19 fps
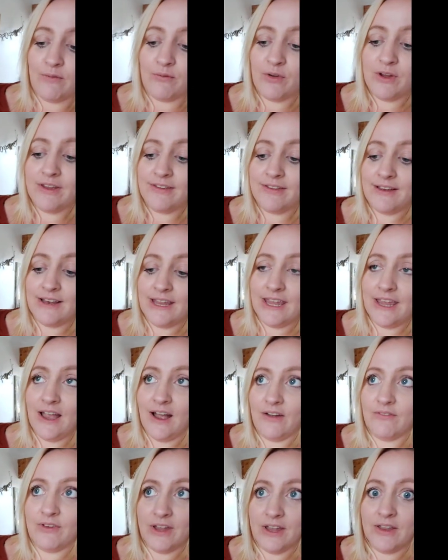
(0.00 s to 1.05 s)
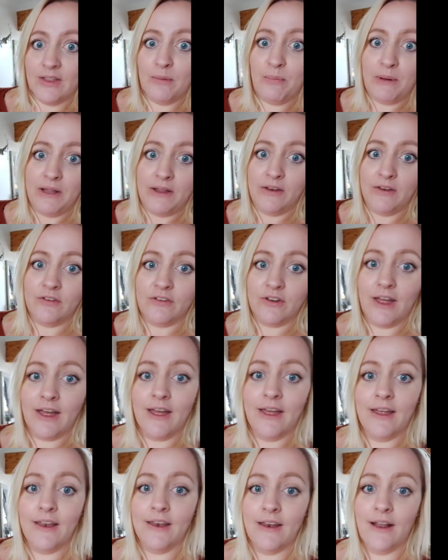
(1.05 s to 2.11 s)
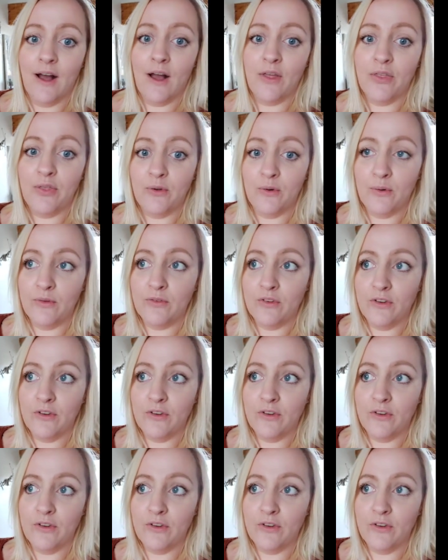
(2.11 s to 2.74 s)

recently I've taken the plunge and I thought,